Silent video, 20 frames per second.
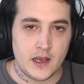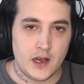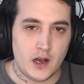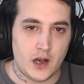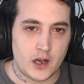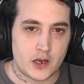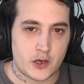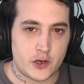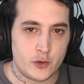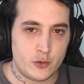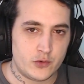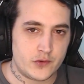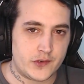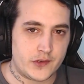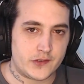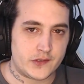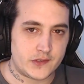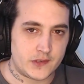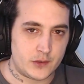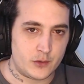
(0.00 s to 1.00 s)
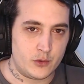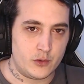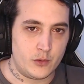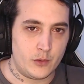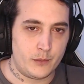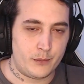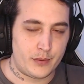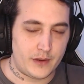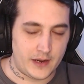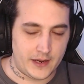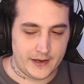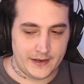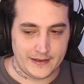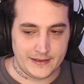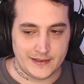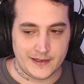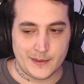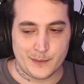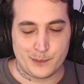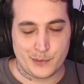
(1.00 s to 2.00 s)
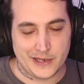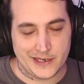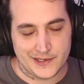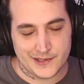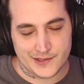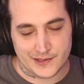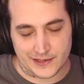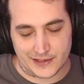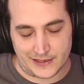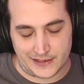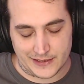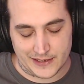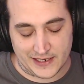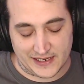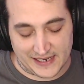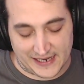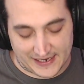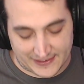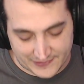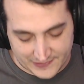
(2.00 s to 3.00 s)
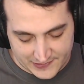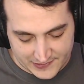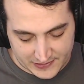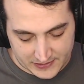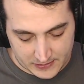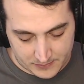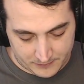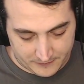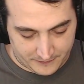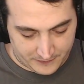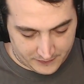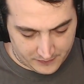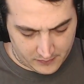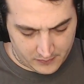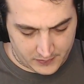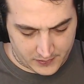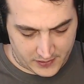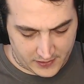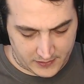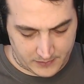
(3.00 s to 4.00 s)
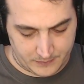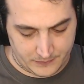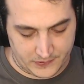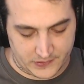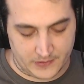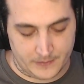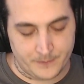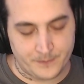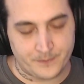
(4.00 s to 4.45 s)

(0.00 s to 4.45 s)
I can also still play PC and Steam VR games.